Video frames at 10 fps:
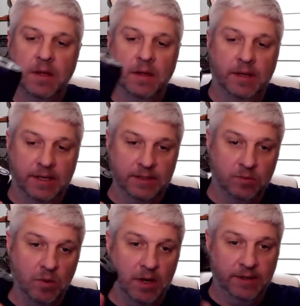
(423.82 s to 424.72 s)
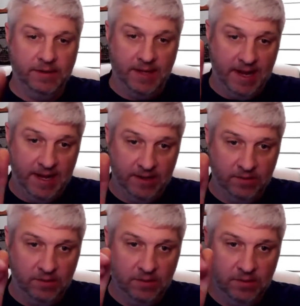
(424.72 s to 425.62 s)
is, one, the
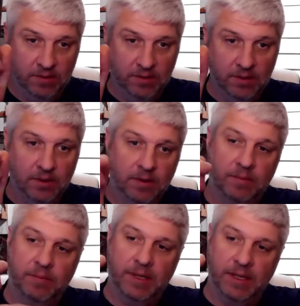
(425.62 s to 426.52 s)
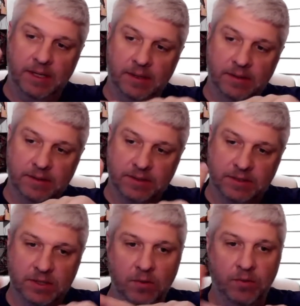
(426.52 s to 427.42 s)
handle being
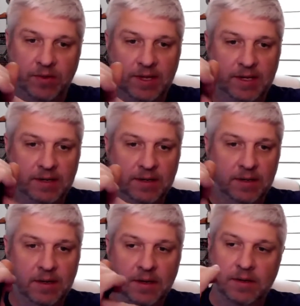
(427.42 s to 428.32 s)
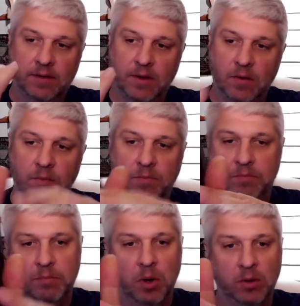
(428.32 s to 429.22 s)
so thin, no
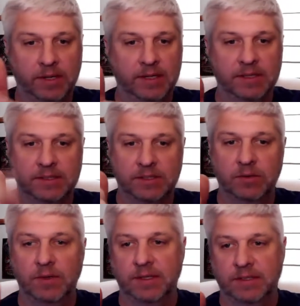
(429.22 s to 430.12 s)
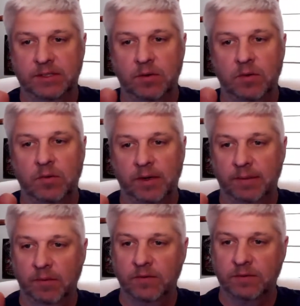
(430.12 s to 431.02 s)
bulkiness to it, so
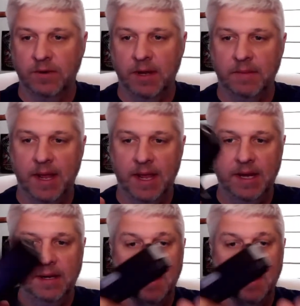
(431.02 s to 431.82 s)
it moves around my hand.